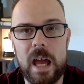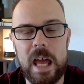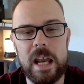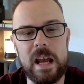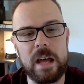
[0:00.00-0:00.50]

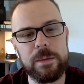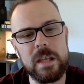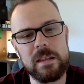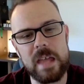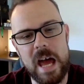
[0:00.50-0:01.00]
And I
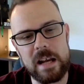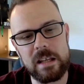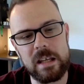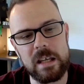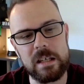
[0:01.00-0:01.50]
think that
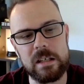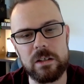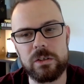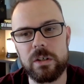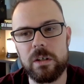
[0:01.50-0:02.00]

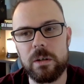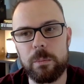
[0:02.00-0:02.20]
is